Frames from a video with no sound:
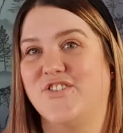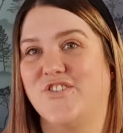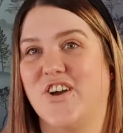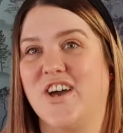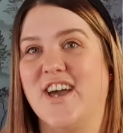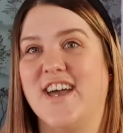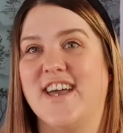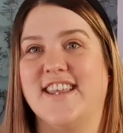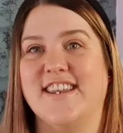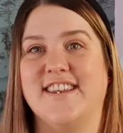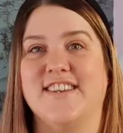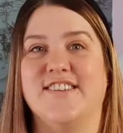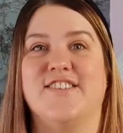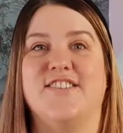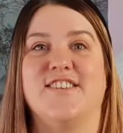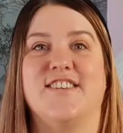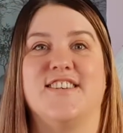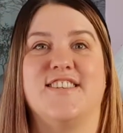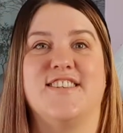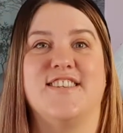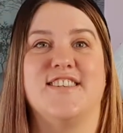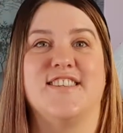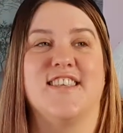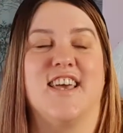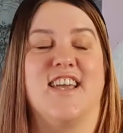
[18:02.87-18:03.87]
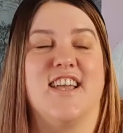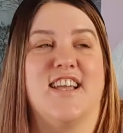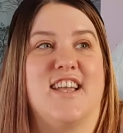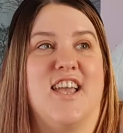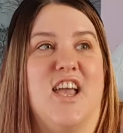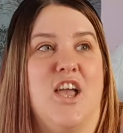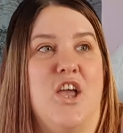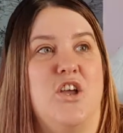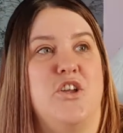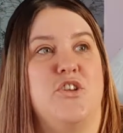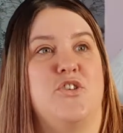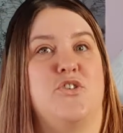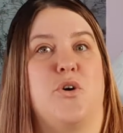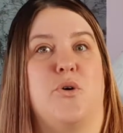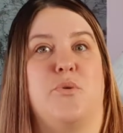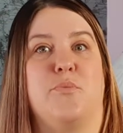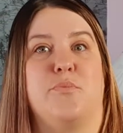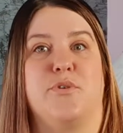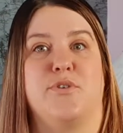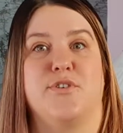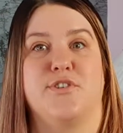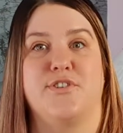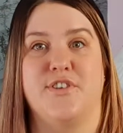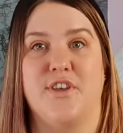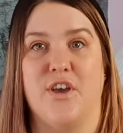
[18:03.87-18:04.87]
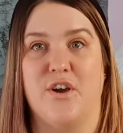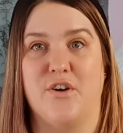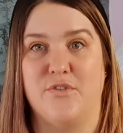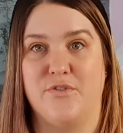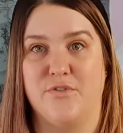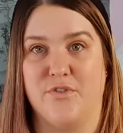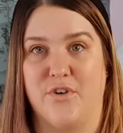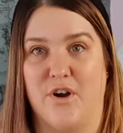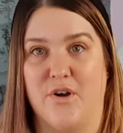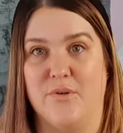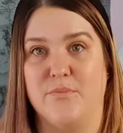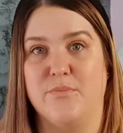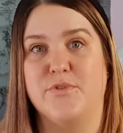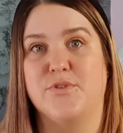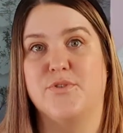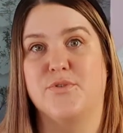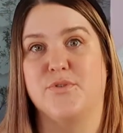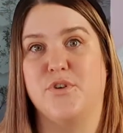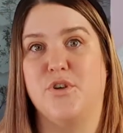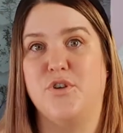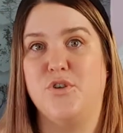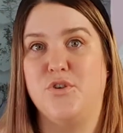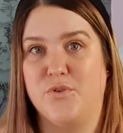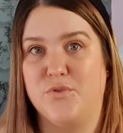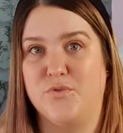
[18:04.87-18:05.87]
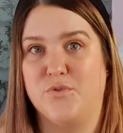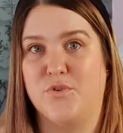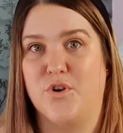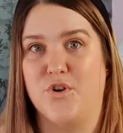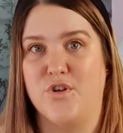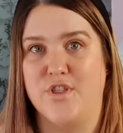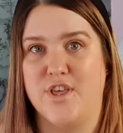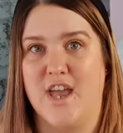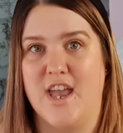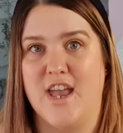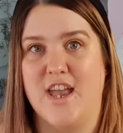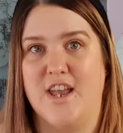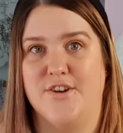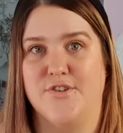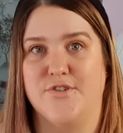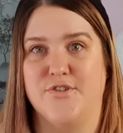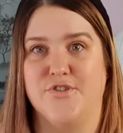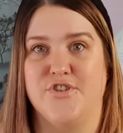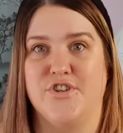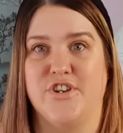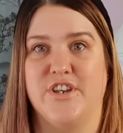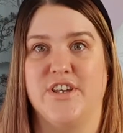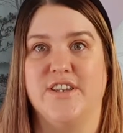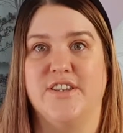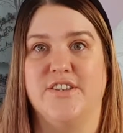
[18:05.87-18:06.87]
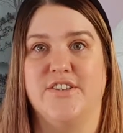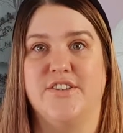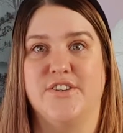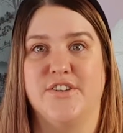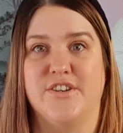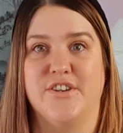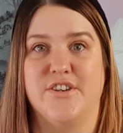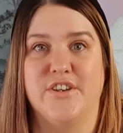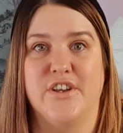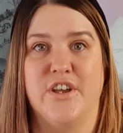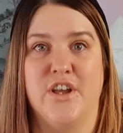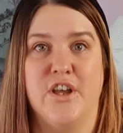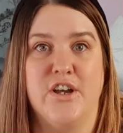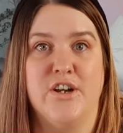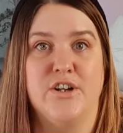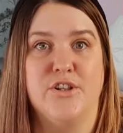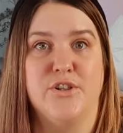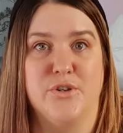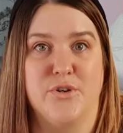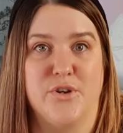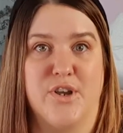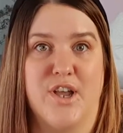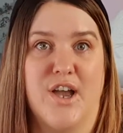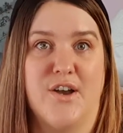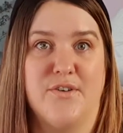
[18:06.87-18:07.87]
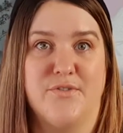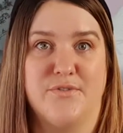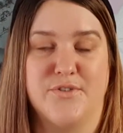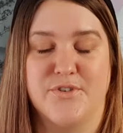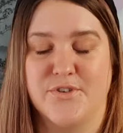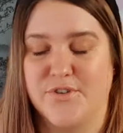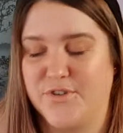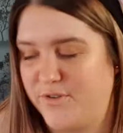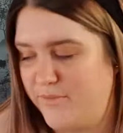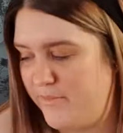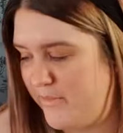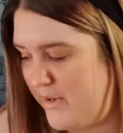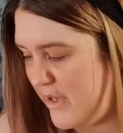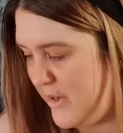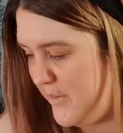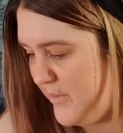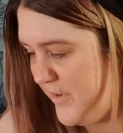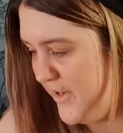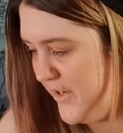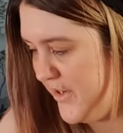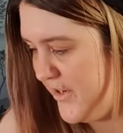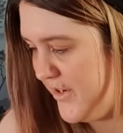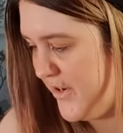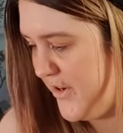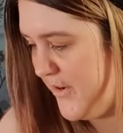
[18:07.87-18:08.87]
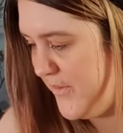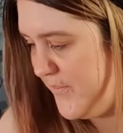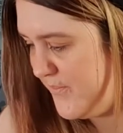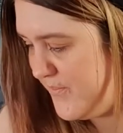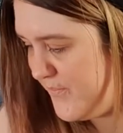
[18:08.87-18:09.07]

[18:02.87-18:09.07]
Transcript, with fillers: and just to like top yourself up so that you've got the energy to look after the baby, you know